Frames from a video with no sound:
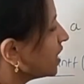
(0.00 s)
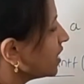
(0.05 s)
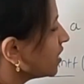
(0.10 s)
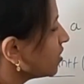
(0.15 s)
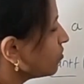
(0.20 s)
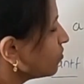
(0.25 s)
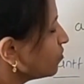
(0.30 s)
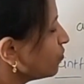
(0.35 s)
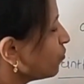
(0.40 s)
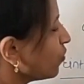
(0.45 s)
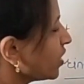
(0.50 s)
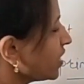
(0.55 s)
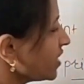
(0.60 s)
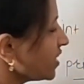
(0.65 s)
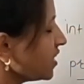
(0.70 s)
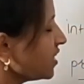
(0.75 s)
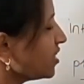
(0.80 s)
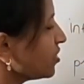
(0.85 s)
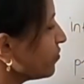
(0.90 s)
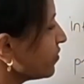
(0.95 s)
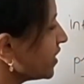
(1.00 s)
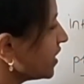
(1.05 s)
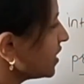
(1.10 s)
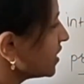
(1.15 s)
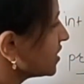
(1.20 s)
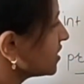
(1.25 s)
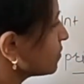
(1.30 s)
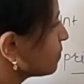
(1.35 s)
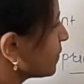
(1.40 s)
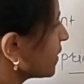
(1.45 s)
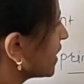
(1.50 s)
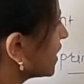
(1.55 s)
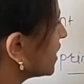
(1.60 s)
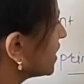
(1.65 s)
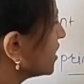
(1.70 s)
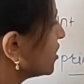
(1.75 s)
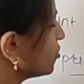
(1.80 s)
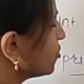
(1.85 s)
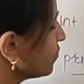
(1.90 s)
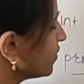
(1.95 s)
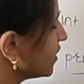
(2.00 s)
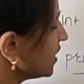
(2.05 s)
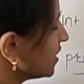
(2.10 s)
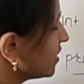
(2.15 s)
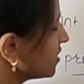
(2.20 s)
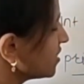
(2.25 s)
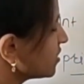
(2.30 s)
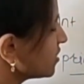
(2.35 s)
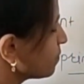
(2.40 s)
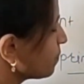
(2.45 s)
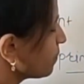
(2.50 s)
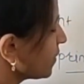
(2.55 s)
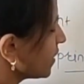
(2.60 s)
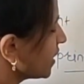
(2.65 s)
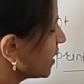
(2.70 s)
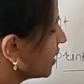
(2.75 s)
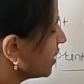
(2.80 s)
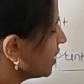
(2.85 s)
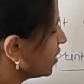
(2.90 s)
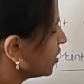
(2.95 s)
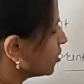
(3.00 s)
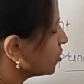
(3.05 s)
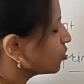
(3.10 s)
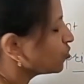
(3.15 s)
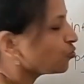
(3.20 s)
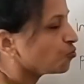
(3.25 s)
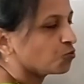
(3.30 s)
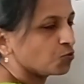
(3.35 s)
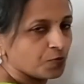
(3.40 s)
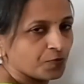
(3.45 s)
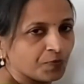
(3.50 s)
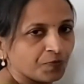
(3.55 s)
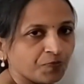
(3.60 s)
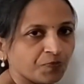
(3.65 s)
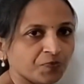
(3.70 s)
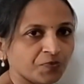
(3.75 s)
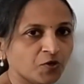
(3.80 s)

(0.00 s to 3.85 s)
Now what it will display? It will display two.